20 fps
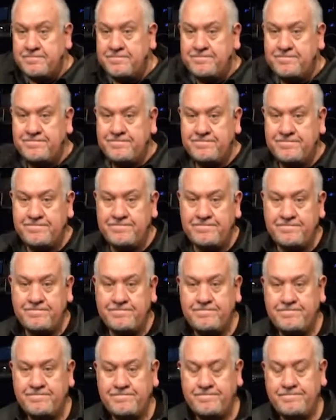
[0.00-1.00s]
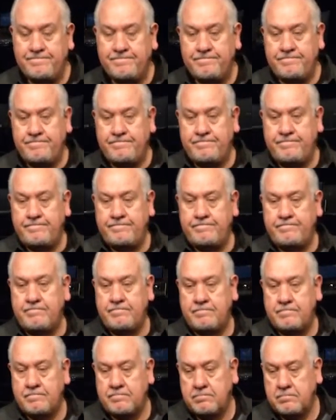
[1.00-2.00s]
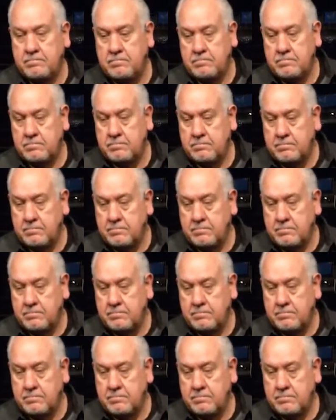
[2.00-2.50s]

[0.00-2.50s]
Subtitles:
Nothing is said.